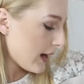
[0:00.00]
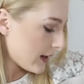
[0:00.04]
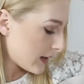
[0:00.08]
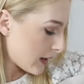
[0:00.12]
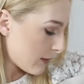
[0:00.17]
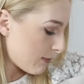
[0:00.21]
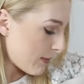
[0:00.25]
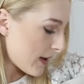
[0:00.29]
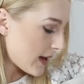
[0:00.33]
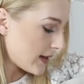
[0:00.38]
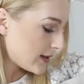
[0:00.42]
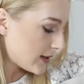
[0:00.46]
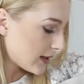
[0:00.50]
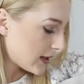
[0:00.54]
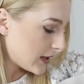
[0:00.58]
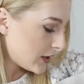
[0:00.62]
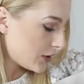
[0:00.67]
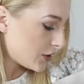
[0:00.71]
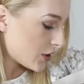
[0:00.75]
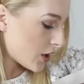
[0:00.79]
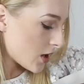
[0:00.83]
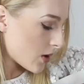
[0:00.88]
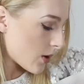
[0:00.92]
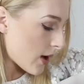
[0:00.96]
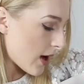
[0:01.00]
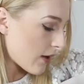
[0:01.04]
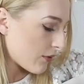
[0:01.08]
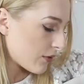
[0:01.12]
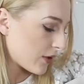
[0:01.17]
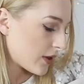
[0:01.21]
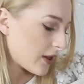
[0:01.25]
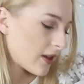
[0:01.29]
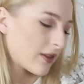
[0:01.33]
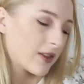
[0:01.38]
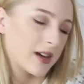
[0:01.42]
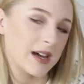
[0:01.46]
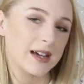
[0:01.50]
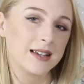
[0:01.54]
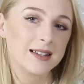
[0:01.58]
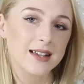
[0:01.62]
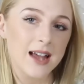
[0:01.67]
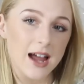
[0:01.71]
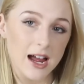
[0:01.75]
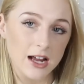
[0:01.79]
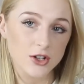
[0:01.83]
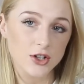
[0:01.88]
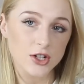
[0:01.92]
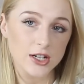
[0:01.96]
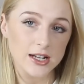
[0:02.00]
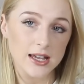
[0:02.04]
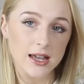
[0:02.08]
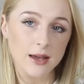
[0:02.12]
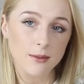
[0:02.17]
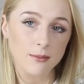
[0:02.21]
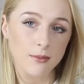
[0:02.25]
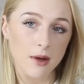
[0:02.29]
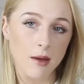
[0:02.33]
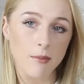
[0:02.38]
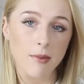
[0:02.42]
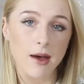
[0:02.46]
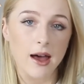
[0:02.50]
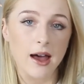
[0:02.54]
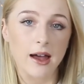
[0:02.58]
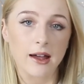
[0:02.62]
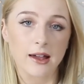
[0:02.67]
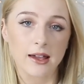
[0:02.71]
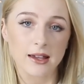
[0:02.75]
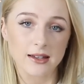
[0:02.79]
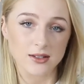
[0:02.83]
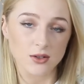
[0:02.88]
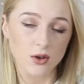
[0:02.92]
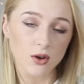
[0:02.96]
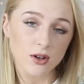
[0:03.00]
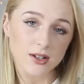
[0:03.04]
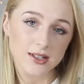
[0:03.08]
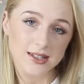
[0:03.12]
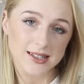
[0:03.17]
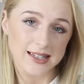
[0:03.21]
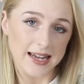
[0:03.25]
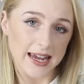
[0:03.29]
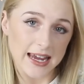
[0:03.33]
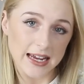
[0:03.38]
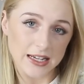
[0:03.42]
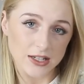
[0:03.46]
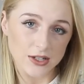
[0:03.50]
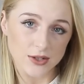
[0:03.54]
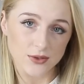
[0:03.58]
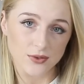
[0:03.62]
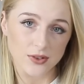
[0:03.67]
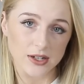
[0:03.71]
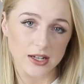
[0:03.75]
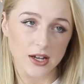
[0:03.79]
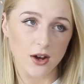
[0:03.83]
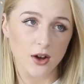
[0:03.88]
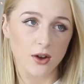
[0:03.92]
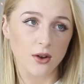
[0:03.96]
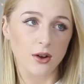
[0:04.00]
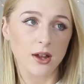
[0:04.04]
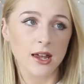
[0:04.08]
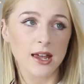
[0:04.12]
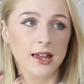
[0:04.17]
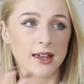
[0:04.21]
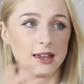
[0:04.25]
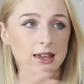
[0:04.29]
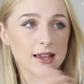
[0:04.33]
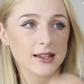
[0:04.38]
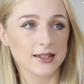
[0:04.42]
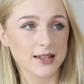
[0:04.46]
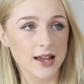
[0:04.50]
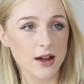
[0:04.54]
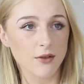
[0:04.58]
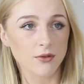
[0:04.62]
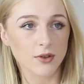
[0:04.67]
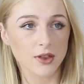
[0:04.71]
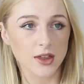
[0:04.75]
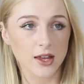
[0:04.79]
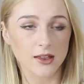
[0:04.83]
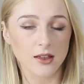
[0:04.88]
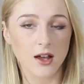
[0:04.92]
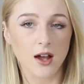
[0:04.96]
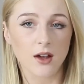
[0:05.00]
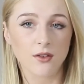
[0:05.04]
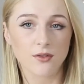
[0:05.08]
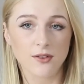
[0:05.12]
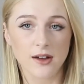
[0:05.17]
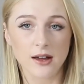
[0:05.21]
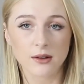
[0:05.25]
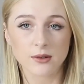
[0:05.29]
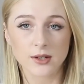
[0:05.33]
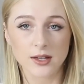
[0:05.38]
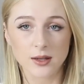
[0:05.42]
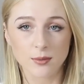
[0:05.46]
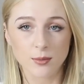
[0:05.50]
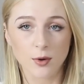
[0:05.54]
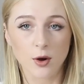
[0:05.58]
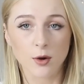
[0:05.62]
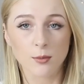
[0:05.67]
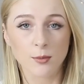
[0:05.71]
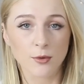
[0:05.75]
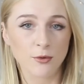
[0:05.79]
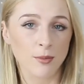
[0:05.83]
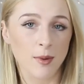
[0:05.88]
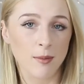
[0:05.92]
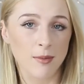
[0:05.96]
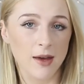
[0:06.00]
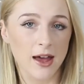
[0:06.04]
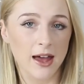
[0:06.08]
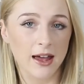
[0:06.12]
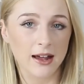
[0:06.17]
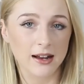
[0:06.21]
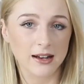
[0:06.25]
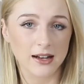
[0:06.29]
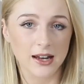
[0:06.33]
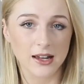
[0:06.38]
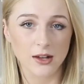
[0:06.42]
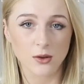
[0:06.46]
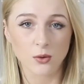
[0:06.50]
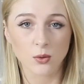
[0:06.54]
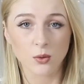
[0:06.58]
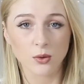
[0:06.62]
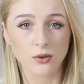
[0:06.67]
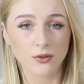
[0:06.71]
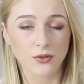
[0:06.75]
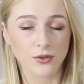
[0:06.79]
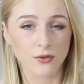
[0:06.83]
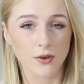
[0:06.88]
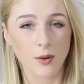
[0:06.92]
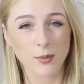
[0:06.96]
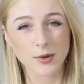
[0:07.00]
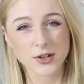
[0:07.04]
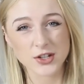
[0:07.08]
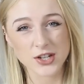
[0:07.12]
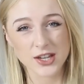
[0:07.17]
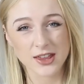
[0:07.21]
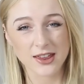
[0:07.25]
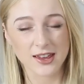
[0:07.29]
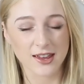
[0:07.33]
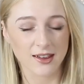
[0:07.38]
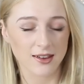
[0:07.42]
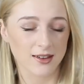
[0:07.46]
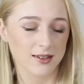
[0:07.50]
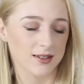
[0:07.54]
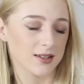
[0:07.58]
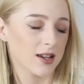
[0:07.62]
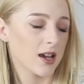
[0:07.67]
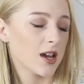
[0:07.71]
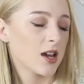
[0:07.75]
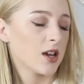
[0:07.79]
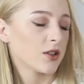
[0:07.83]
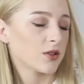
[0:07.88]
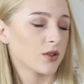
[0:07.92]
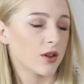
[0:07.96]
And I basically show you everything that is actually in my bag. It's not a staged video, it's everything that I found in the bottom of my bag, like all of the rubbishy things.